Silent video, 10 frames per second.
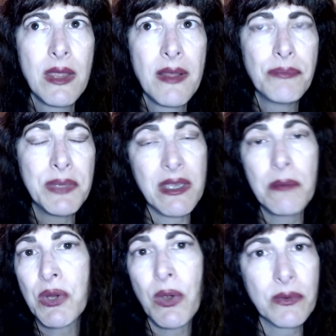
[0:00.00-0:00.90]

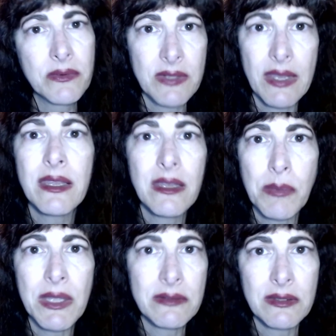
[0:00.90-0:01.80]
become your own psychic,
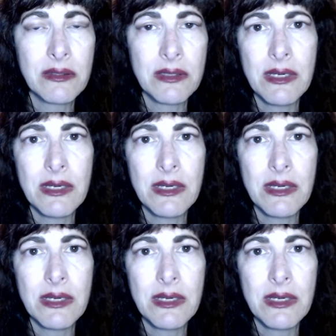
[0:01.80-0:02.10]
basically,